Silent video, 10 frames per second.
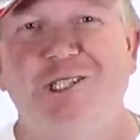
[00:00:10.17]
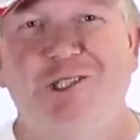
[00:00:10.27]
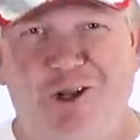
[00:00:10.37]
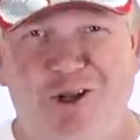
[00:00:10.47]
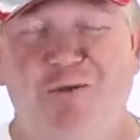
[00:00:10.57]

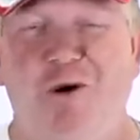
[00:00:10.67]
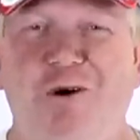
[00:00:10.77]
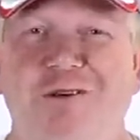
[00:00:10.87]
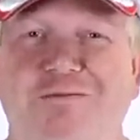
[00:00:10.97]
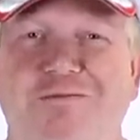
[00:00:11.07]
to learn more.